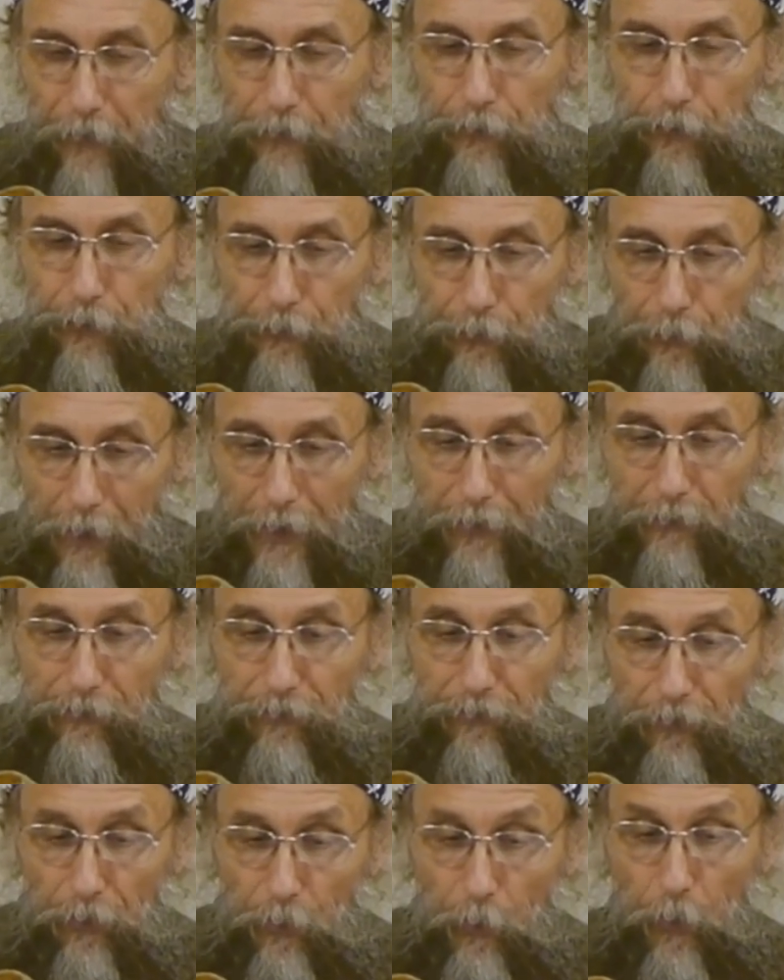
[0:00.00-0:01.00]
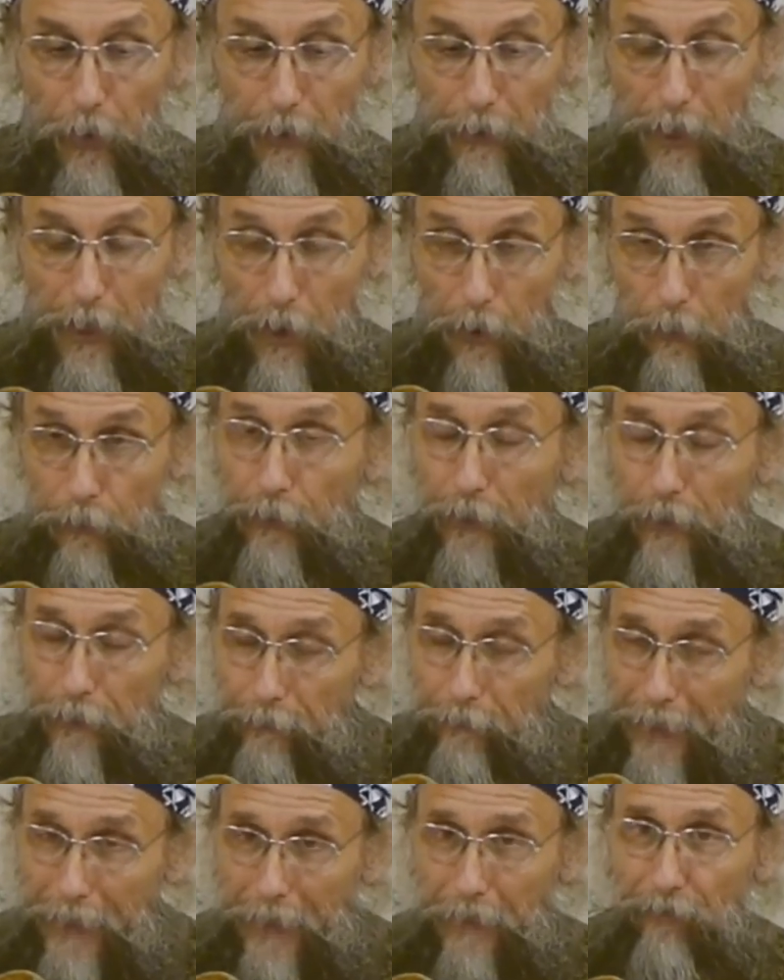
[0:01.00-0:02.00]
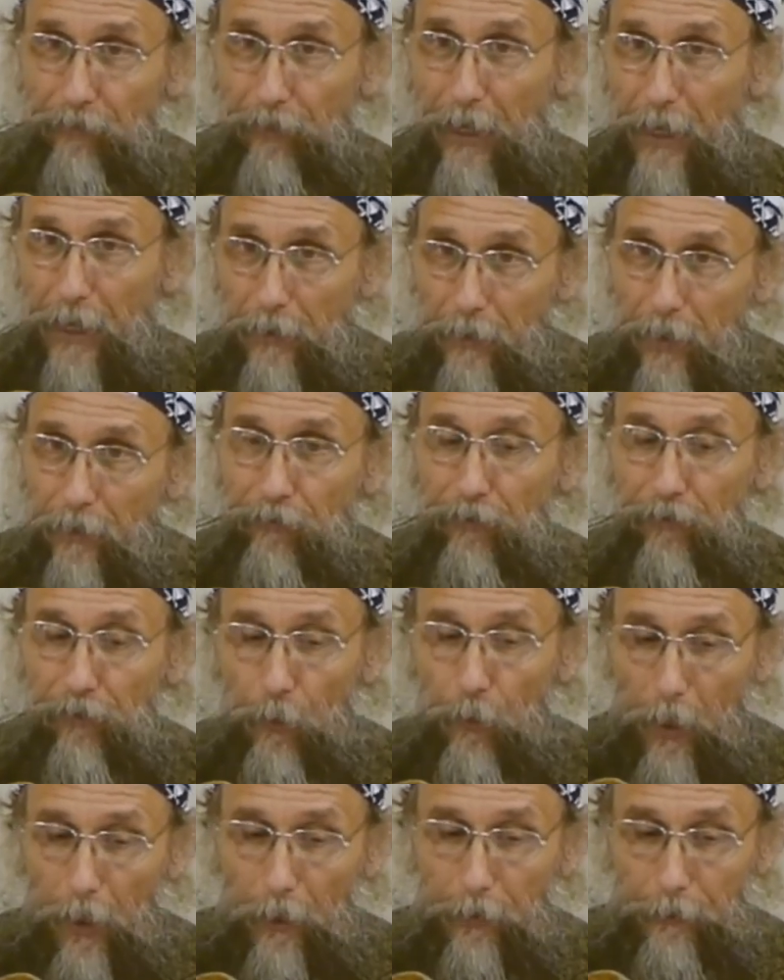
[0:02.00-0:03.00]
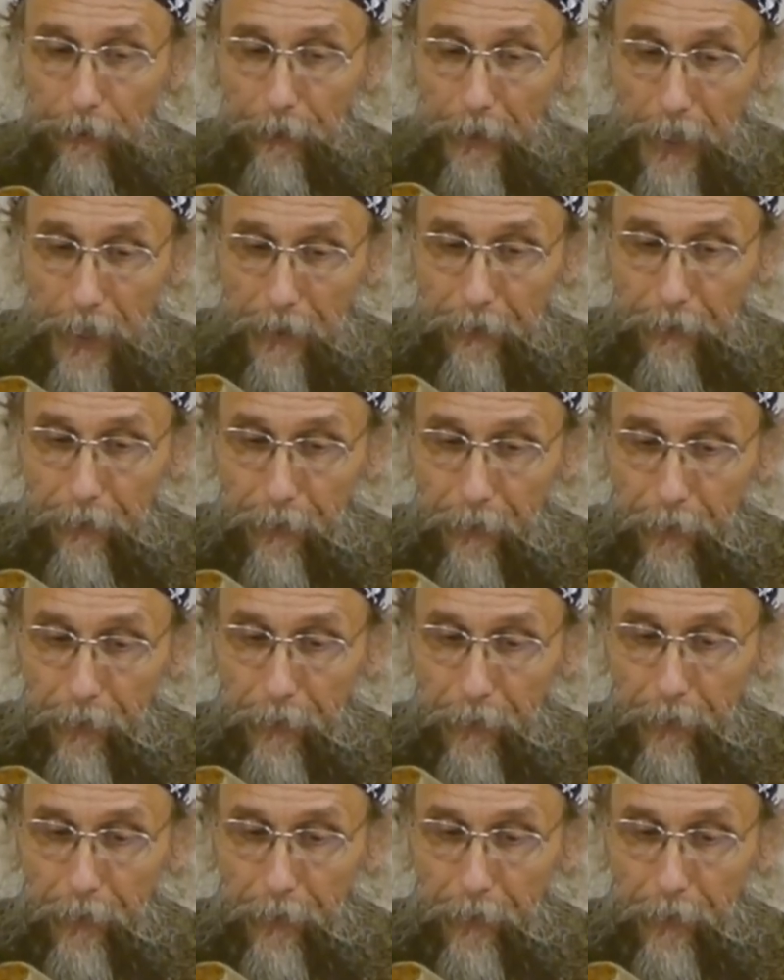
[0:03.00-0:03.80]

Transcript: out Christ, who alone can reconcile us to our Creator.